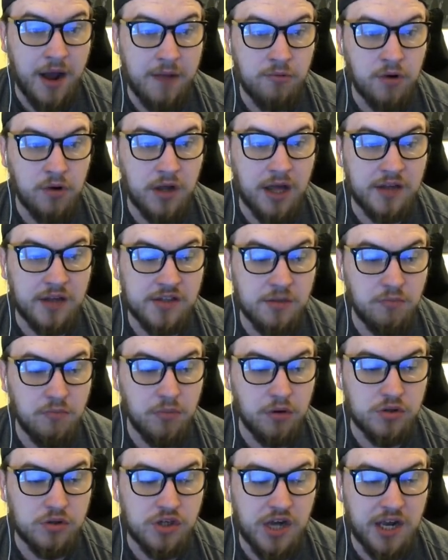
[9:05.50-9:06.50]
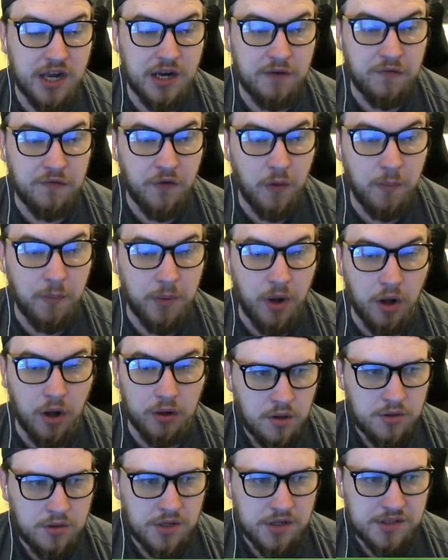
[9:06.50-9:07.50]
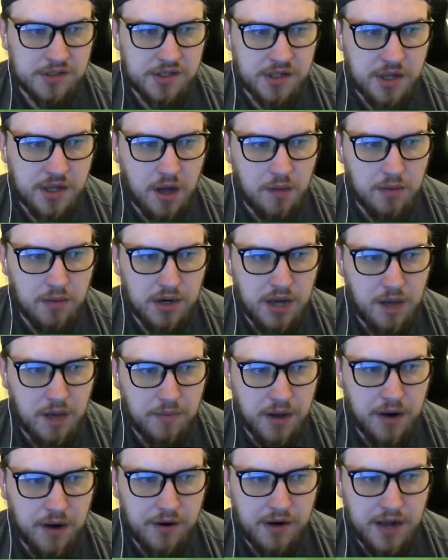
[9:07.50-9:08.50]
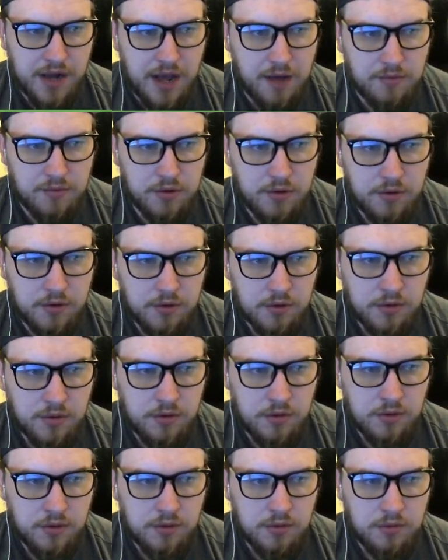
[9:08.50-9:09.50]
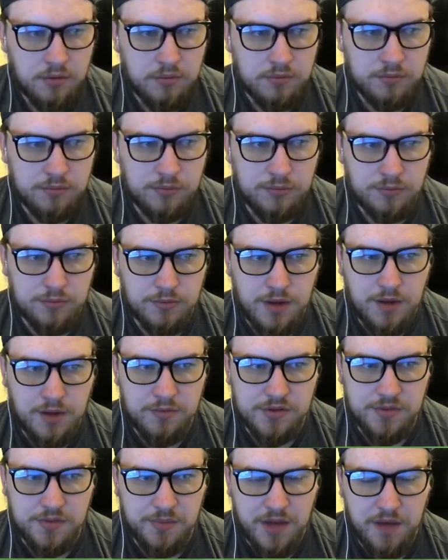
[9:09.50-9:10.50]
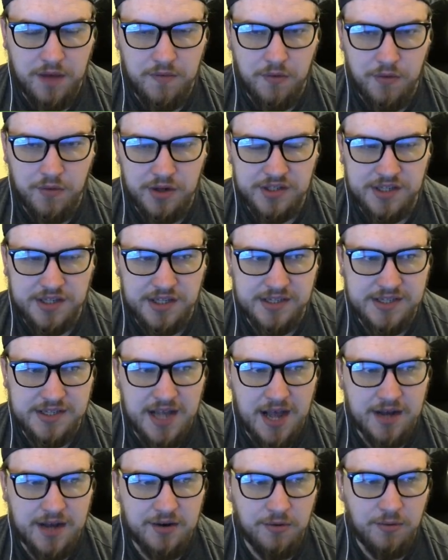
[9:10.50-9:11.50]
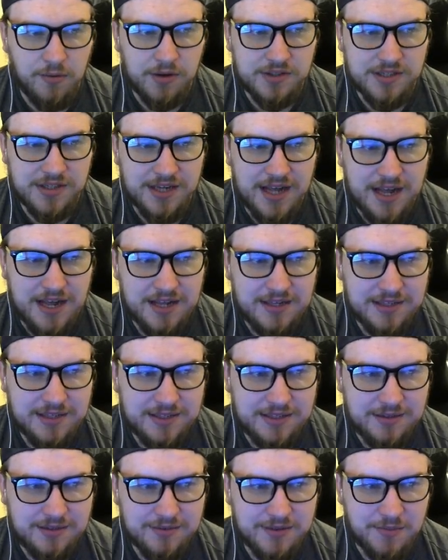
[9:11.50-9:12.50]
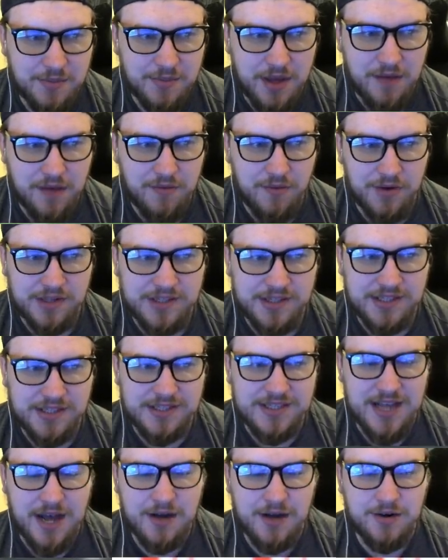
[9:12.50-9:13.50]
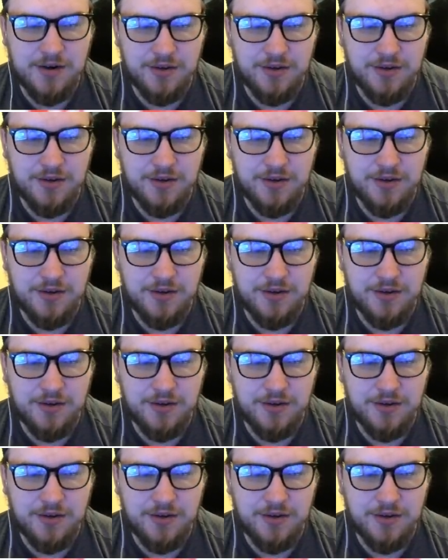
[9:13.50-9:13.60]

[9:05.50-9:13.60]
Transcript: will get some much-needed football. Kingsley Coman now bearing down. Oh, that was a bit of a risky tackle, wasn't it? That was a bit of a risky tackle.